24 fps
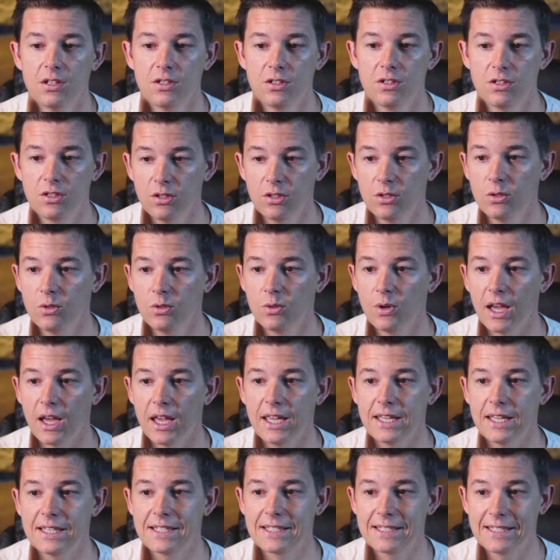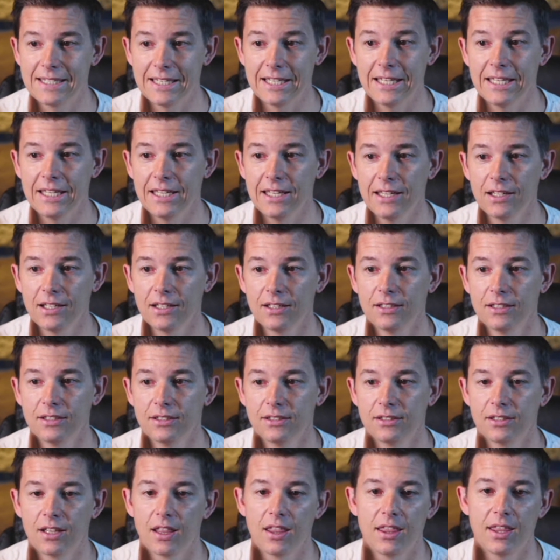to a city
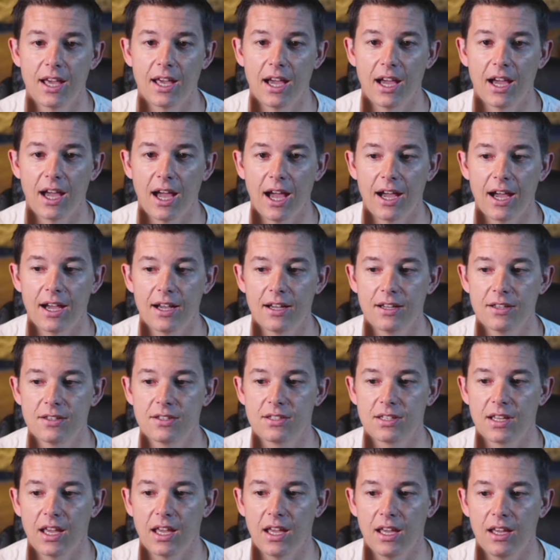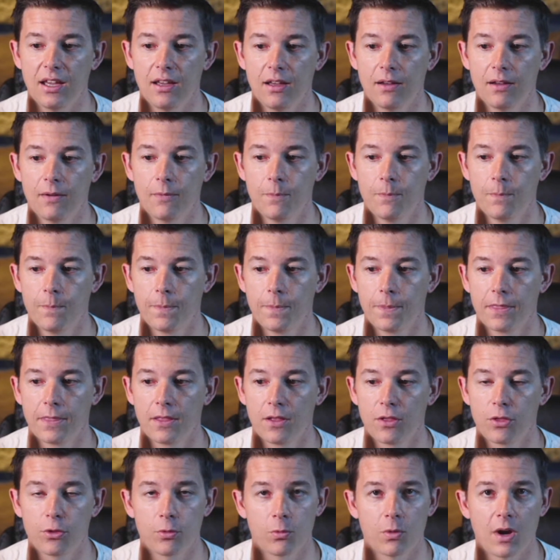that has a
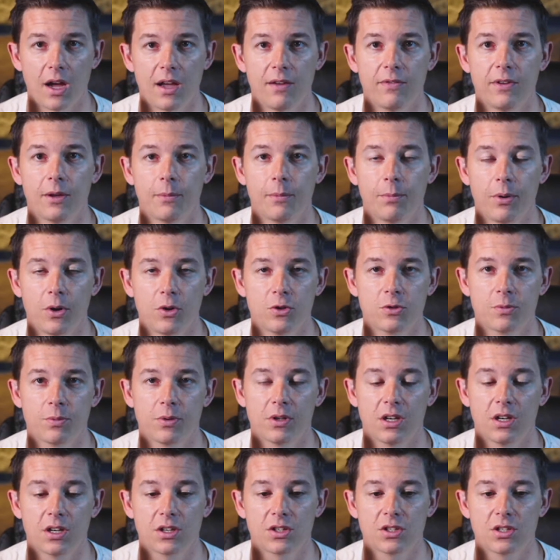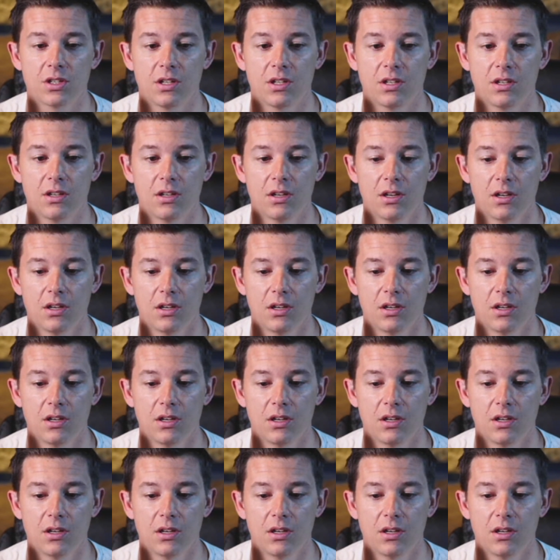thriving post-production